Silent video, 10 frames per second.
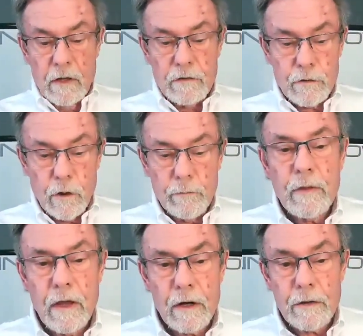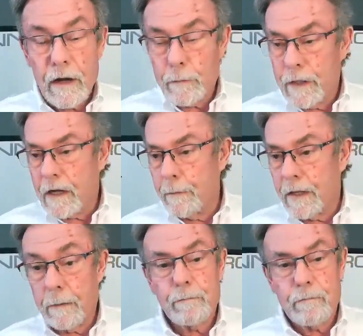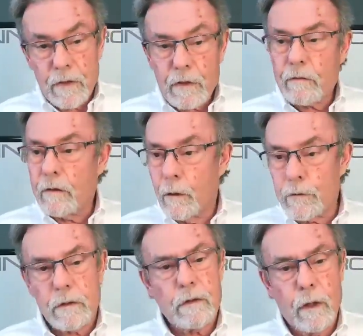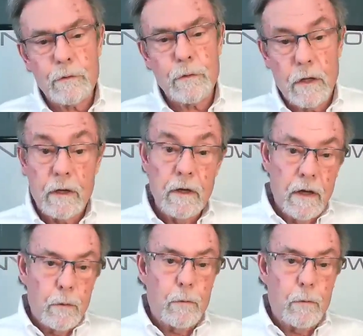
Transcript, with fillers: So uh, that'll be coming up clo closer to